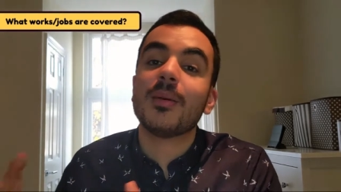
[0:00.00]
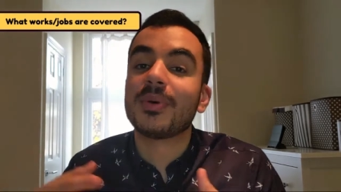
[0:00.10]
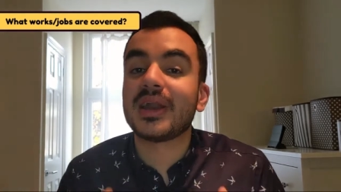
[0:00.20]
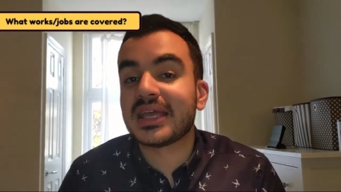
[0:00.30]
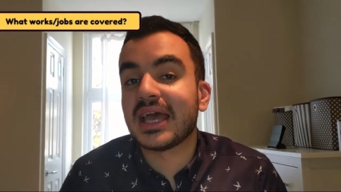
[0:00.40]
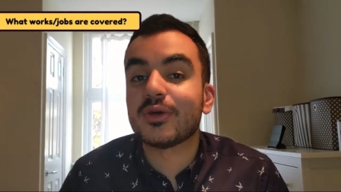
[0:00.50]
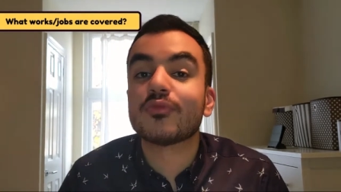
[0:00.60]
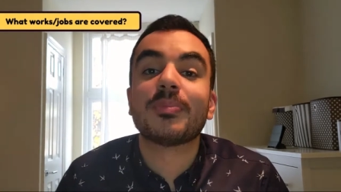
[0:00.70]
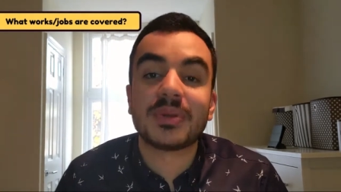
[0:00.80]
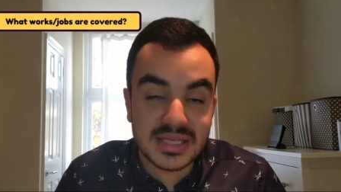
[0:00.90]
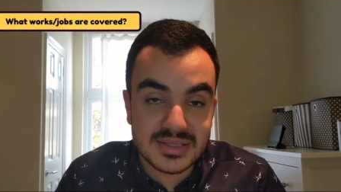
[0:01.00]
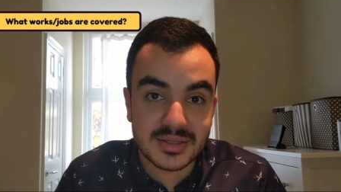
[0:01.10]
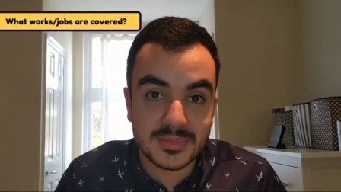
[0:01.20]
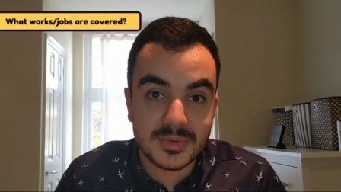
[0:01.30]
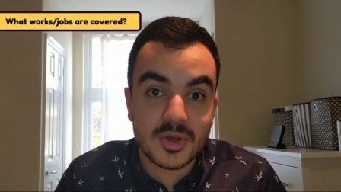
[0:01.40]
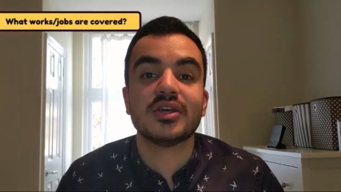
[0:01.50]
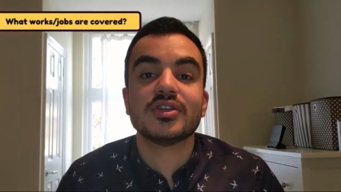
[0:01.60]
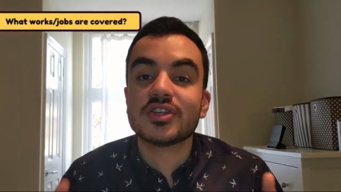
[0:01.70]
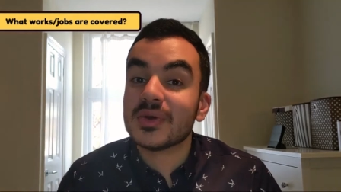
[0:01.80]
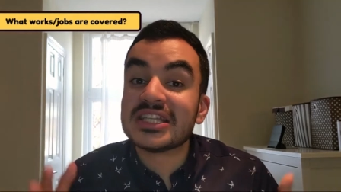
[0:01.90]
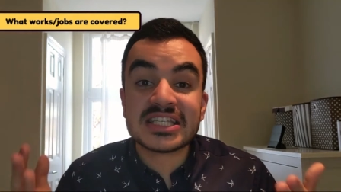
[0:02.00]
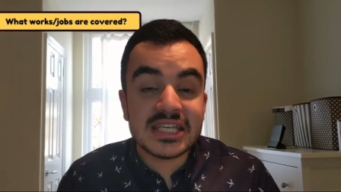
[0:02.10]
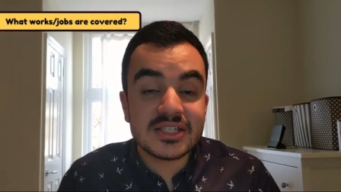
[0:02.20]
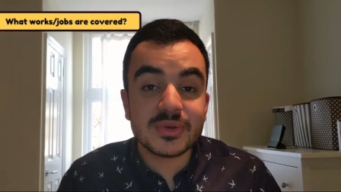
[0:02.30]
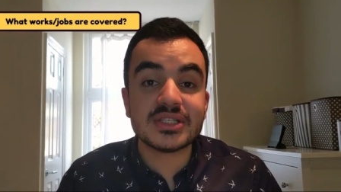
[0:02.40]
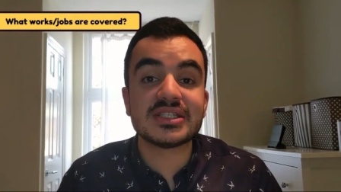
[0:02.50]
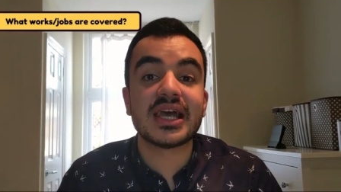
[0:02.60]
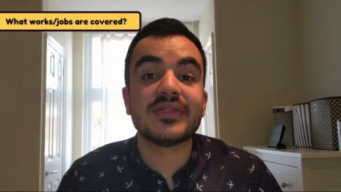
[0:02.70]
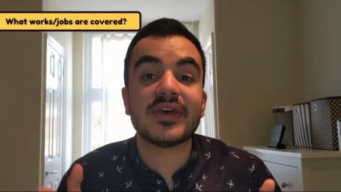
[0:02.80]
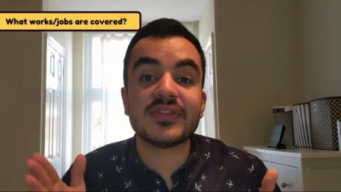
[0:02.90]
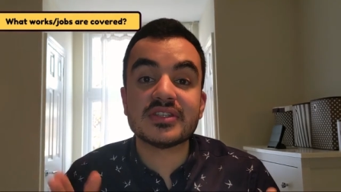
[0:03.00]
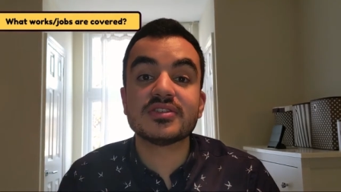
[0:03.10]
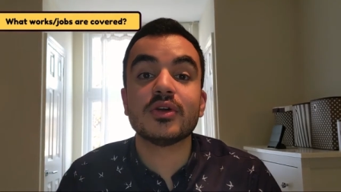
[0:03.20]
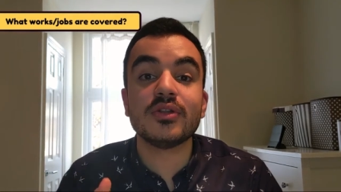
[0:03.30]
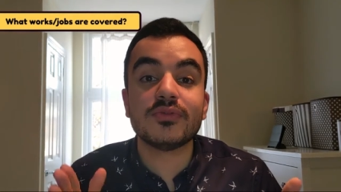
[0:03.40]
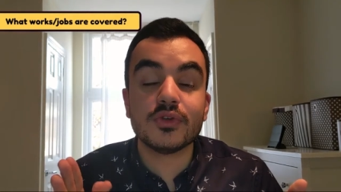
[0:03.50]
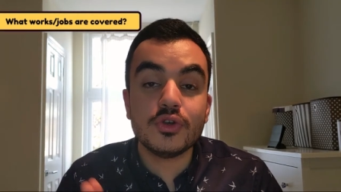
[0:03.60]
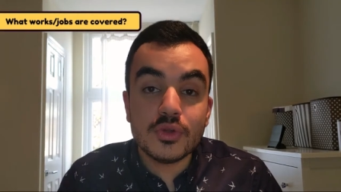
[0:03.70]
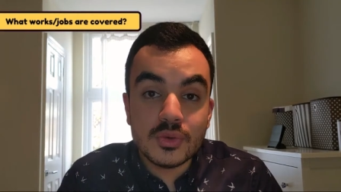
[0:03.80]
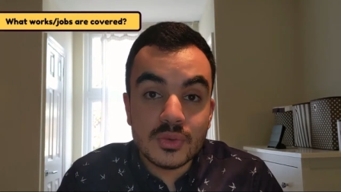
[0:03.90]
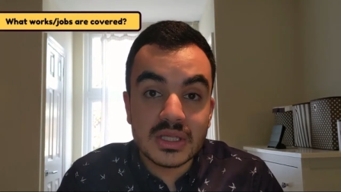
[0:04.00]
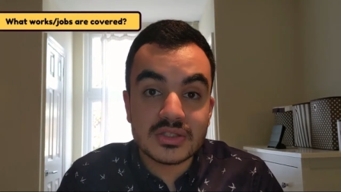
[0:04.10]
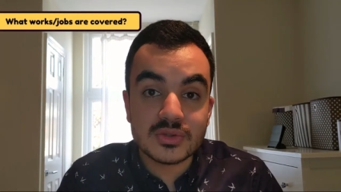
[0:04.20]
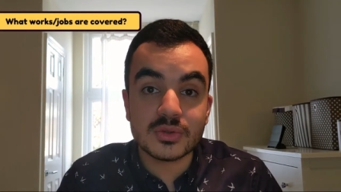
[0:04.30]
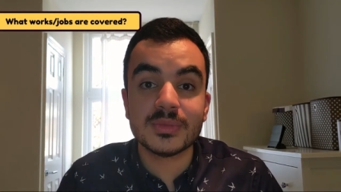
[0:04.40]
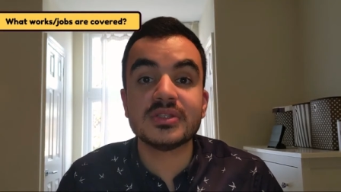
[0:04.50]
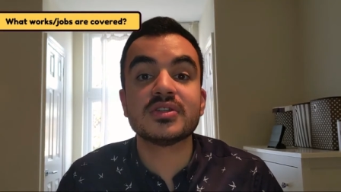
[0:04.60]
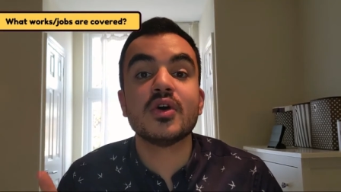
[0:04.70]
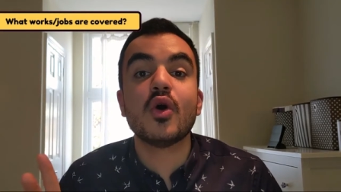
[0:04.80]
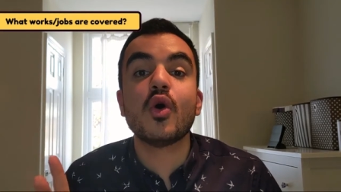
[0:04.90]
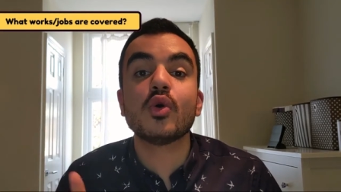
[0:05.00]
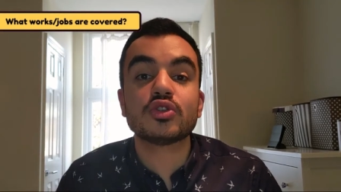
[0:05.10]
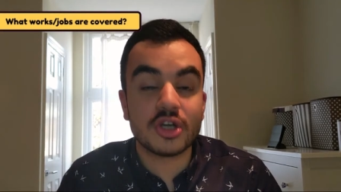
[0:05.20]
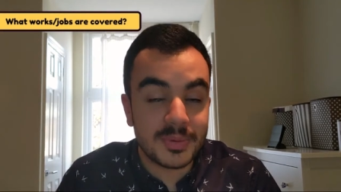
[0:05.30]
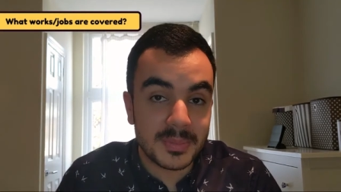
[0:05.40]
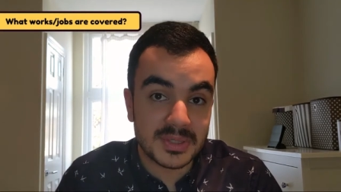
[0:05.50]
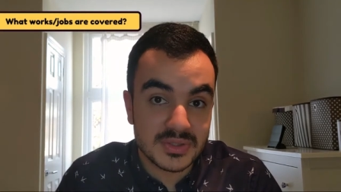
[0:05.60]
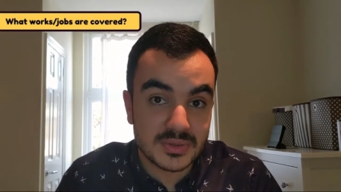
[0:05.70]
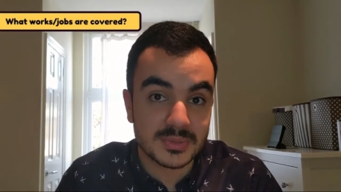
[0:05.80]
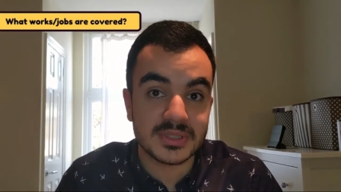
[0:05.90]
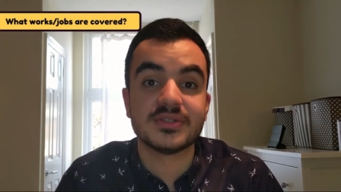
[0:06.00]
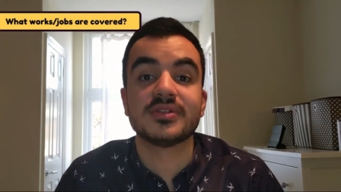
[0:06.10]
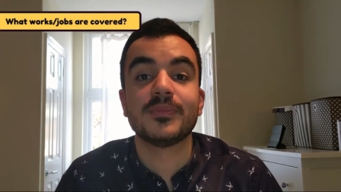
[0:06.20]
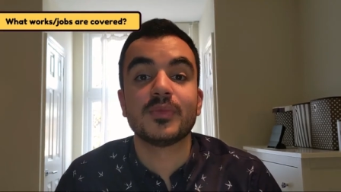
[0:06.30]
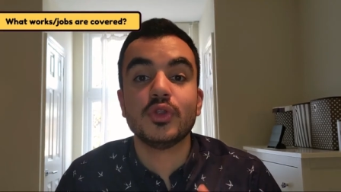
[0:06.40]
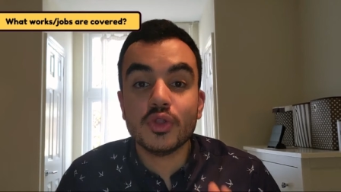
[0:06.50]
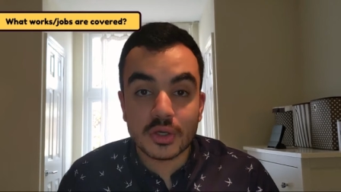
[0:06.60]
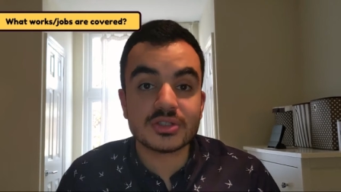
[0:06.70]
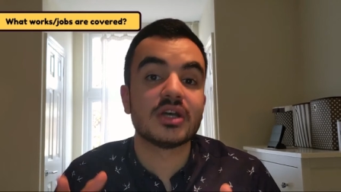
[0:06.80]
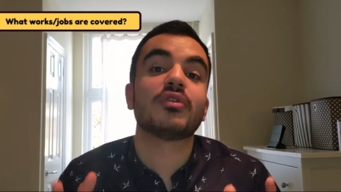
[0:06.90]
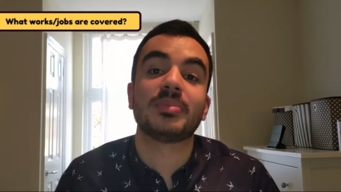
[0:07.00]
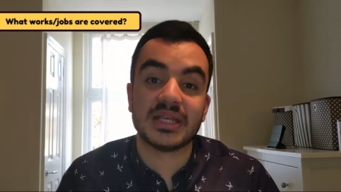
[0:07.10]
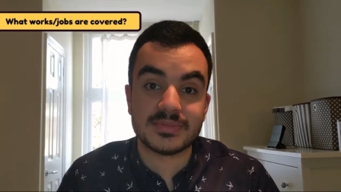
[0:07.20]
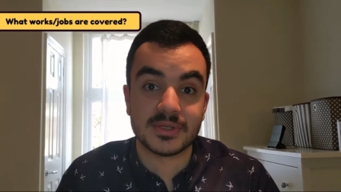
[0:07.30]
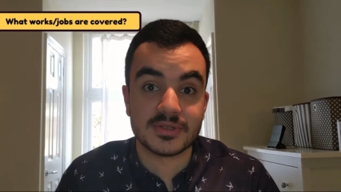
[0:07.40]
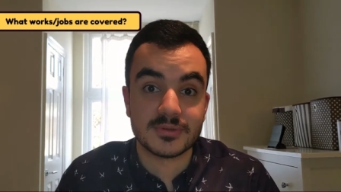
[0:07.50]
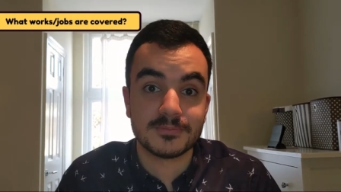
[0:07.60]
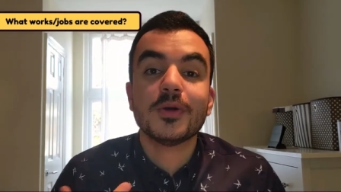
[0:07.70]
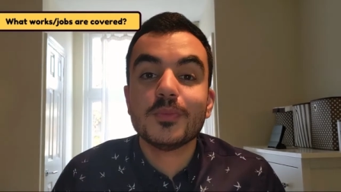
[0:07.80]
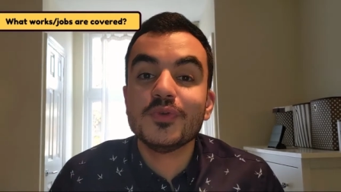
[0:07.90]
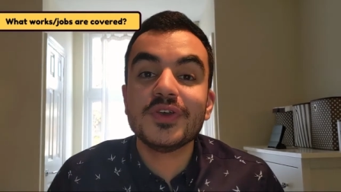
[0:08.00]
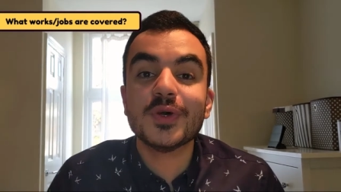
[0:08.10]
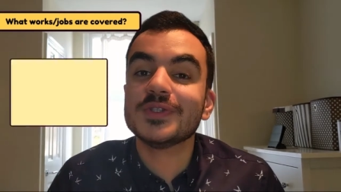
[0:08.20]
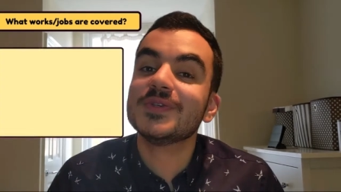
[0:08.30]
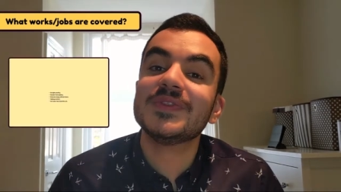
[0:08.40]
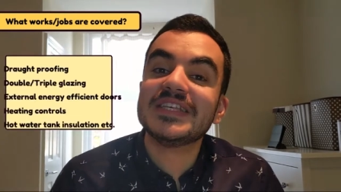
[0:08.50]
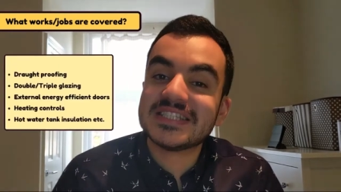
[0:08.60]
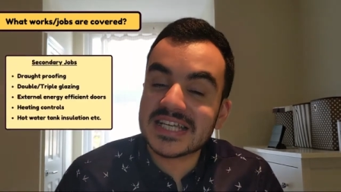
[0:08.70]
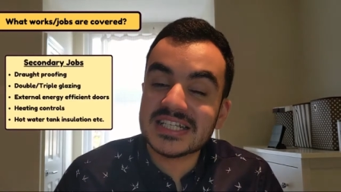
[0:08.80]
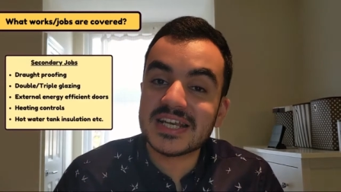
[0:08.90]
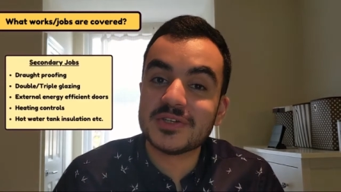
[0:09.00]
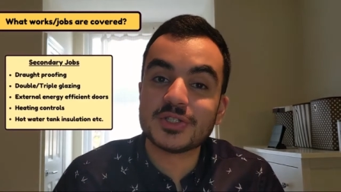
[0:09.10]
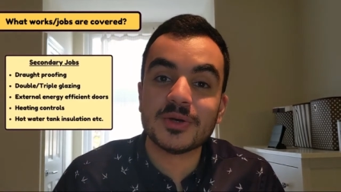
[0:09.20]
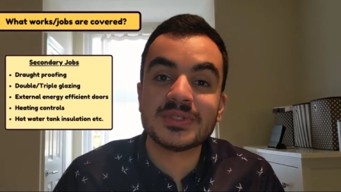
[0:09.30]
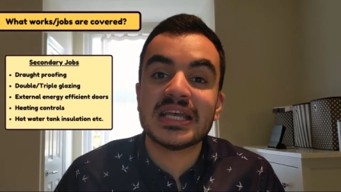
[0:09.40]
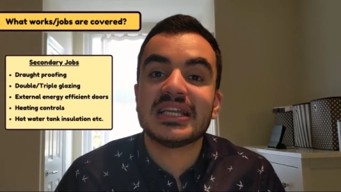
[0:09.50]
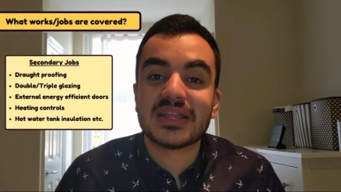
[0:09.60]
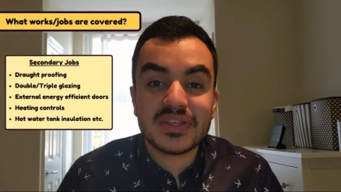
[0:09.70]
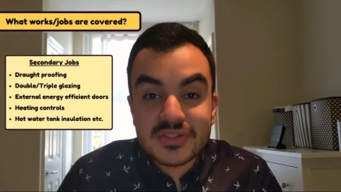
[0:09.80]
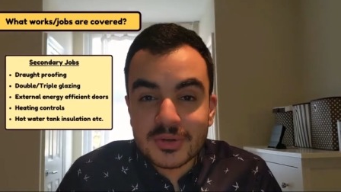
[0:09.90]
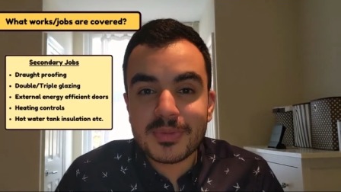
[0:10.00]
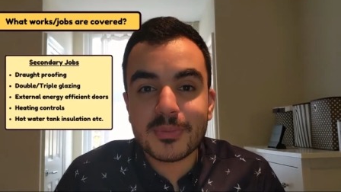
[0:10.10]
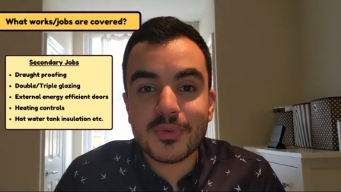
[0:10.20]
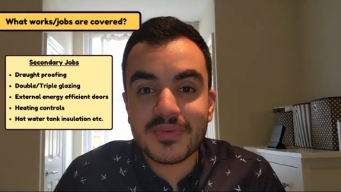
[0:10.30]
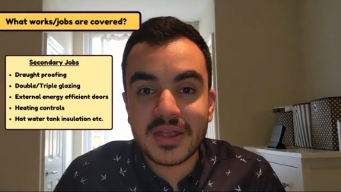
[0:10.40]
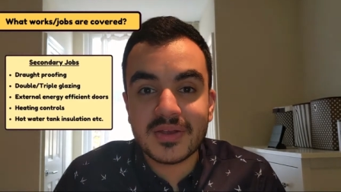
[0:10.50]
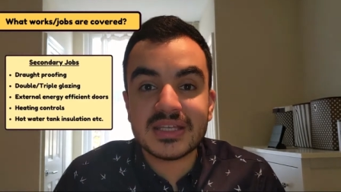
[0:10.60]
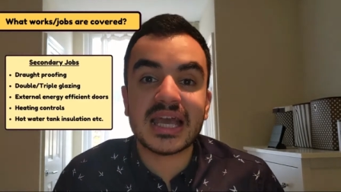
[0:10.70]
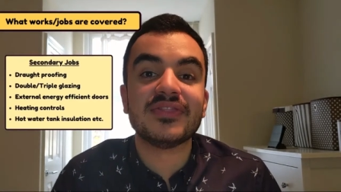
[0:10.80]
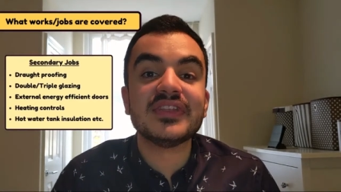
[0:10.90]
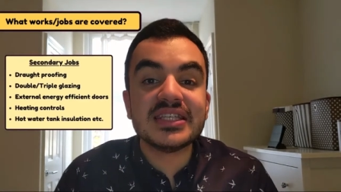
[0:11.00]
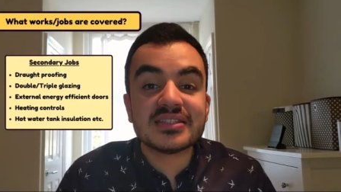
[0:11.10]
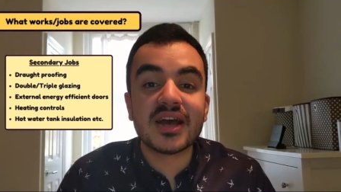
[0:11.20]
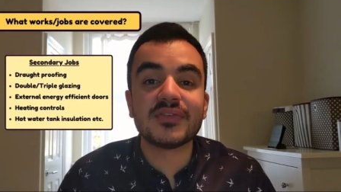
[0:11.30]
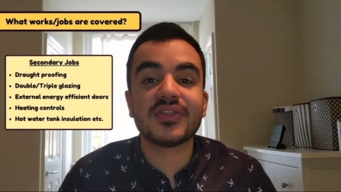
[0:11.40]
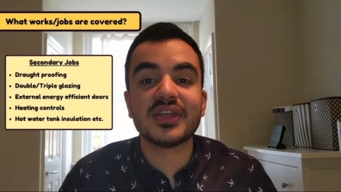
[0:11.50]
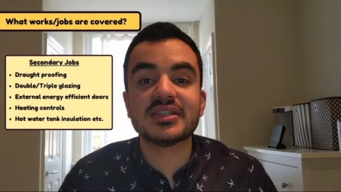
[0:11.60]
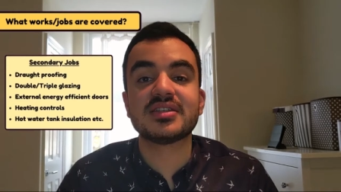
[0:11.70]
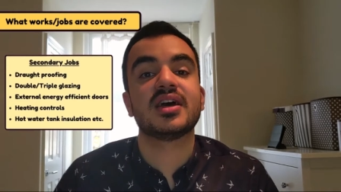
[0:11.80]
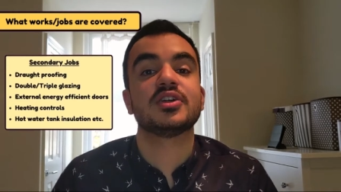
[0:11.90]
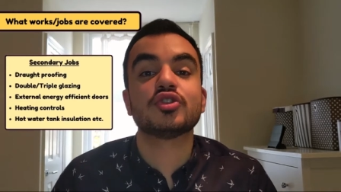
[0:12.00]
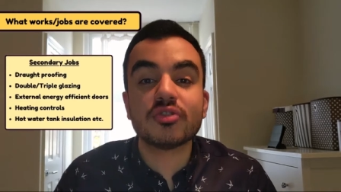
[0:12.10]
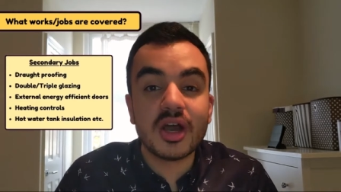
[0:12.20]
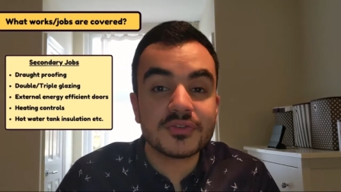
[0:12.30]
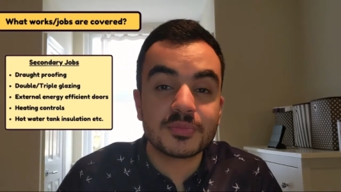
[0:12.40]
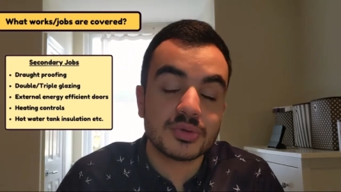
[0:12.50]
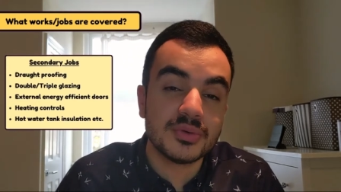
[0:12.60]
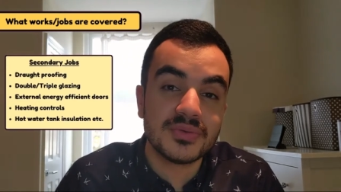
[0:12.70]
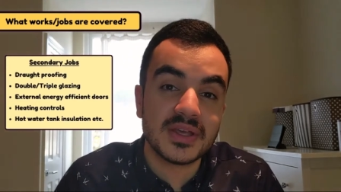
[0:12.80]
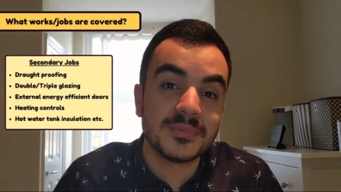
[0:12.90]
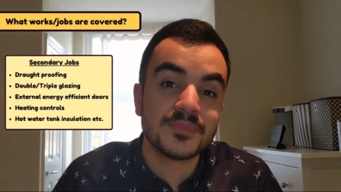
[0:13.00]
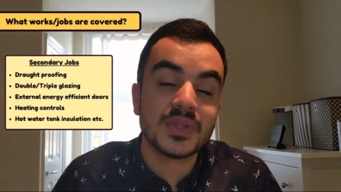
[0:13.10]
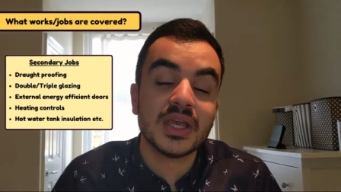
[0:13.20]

but I cannot replace them. So it's key to understand that this is only for new installments or top-up installments, not a replacement. Moving on to the secondary jobs, now these are a bit more varied and these cover things like draft proofing,